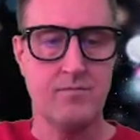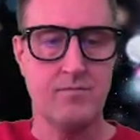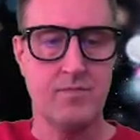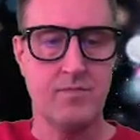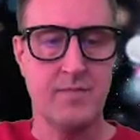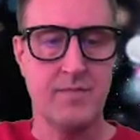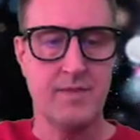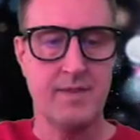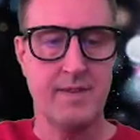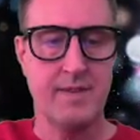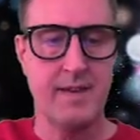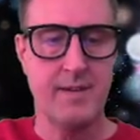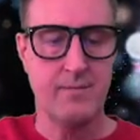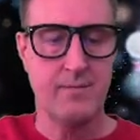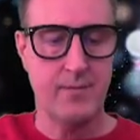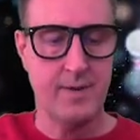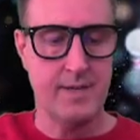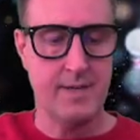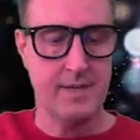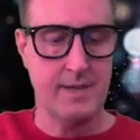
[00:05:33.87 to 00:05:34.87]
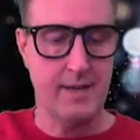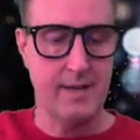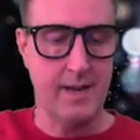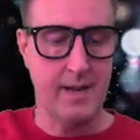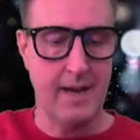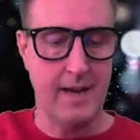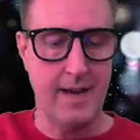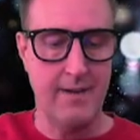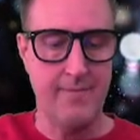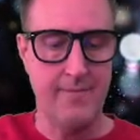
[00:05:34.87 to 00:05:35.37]
that we still
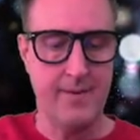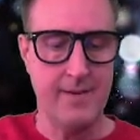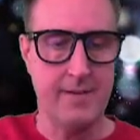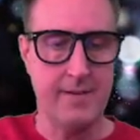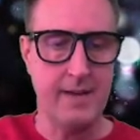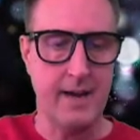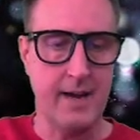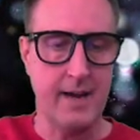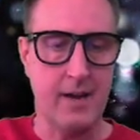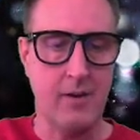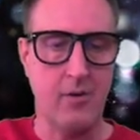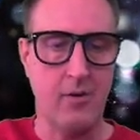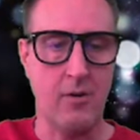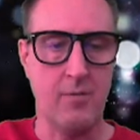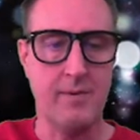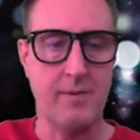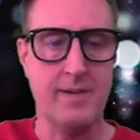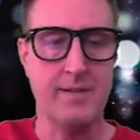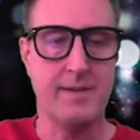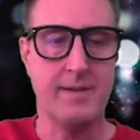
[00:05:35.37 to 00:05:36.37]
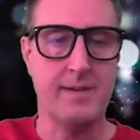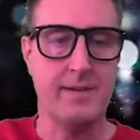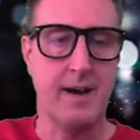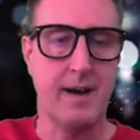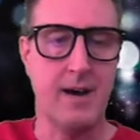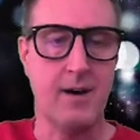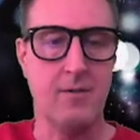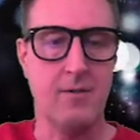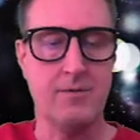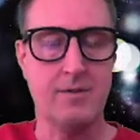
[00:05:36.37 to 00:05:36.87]
have it, I comment it
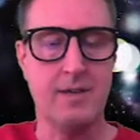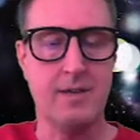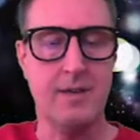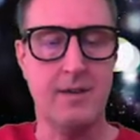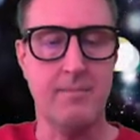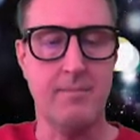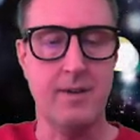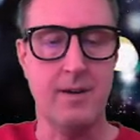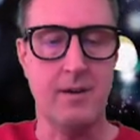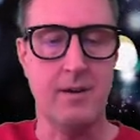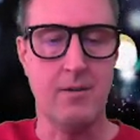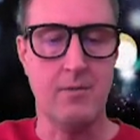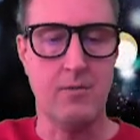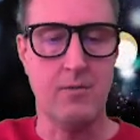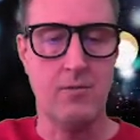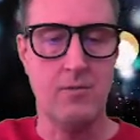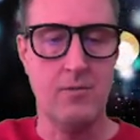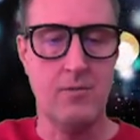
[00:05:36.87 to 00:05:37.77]
out here below